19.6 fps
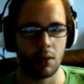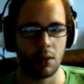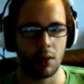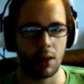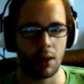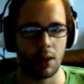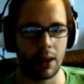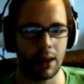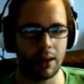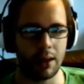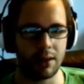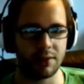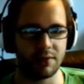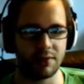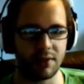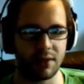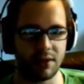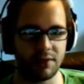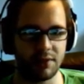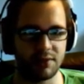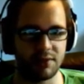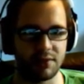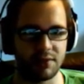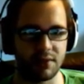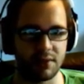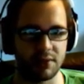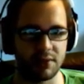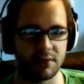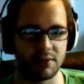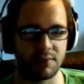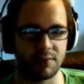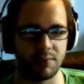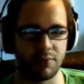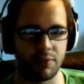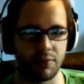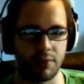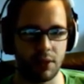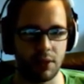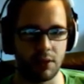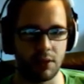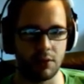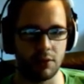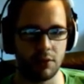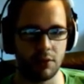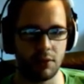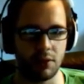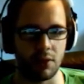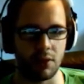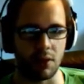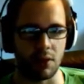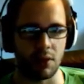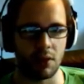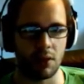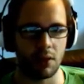I didn't say, this. is pretty cool.